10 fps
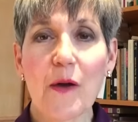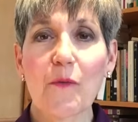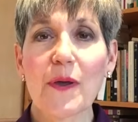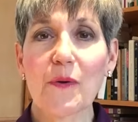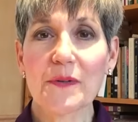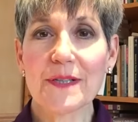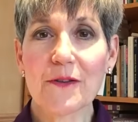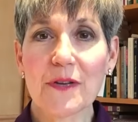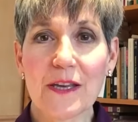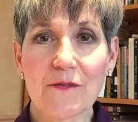We
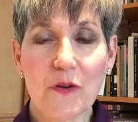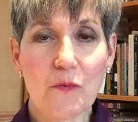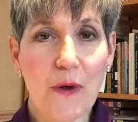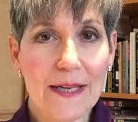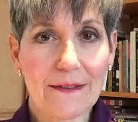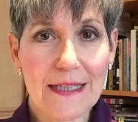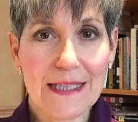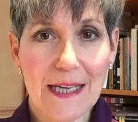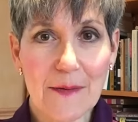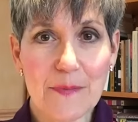also give you weekly
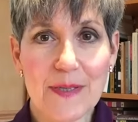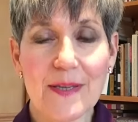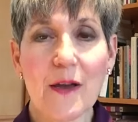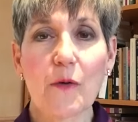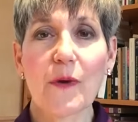tips.